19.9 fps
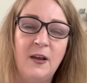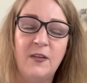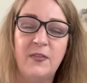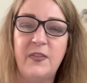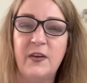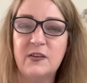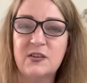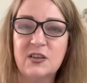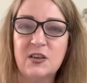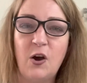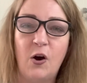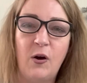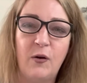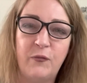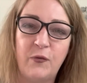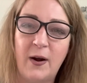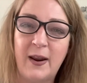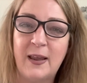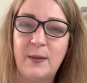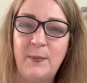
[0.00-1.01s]
the sort of
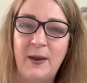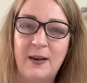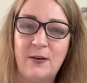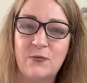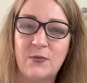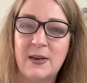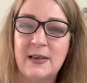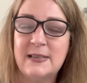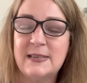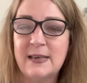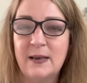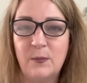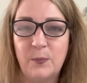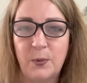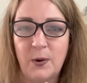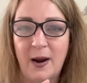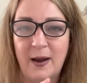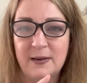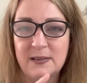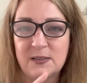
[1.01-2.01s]
recommended retail
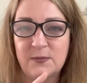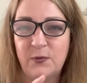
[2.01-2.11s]
price